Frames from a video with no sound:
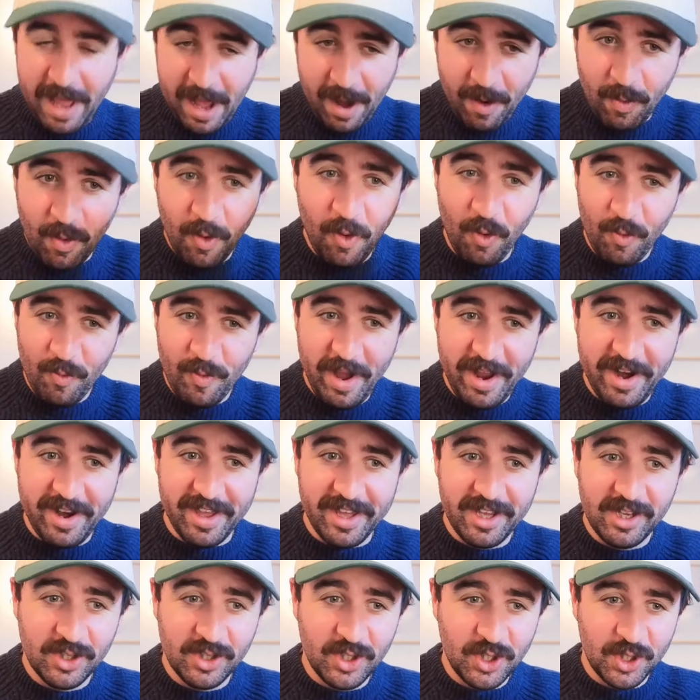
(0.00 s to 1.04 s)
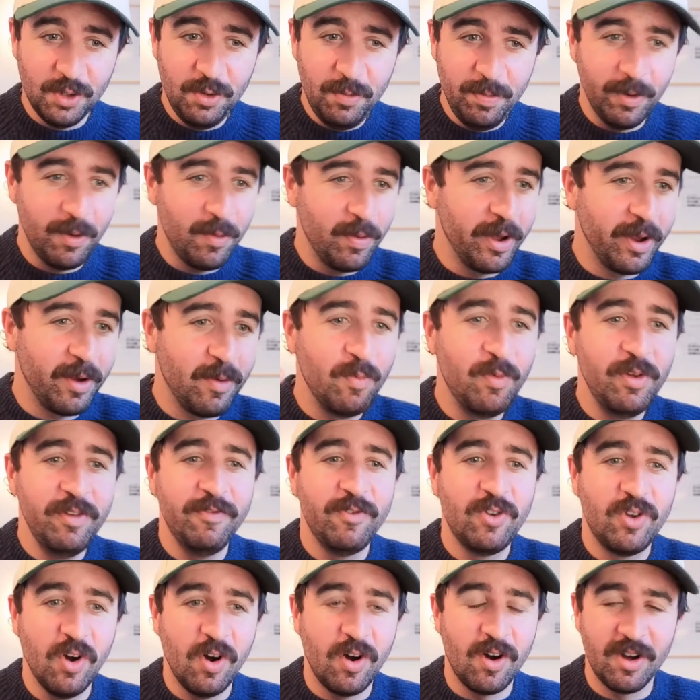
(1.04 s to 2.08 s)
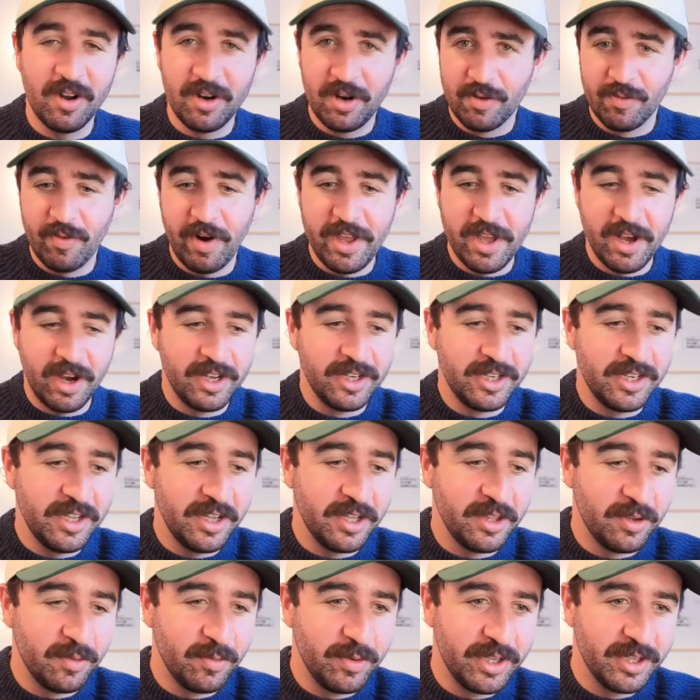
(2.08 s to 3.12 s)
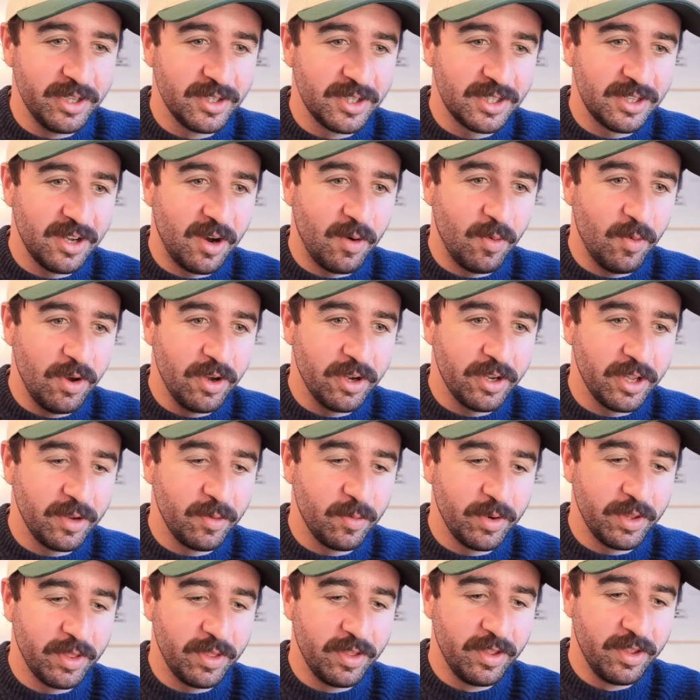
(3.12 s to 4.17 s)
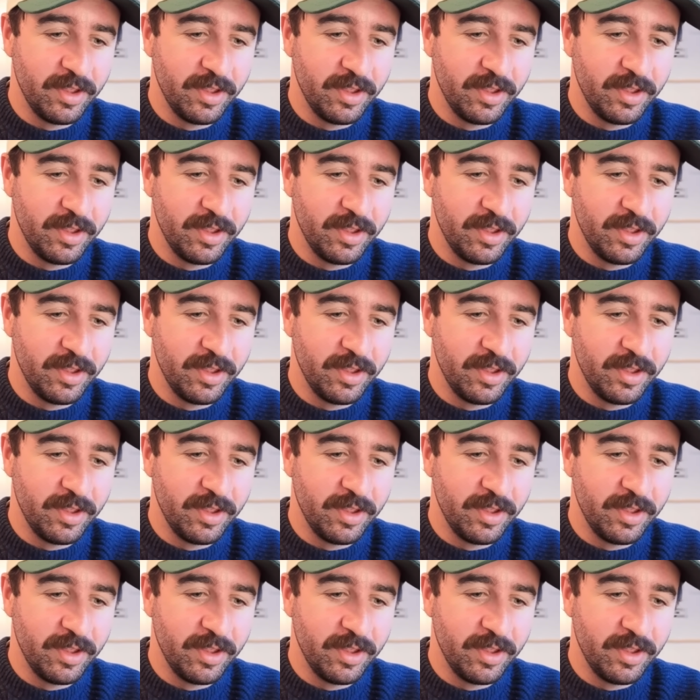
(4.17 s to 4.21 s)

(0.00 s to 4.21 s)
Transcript: now already, super quick, we've got a great idea that we can start working with.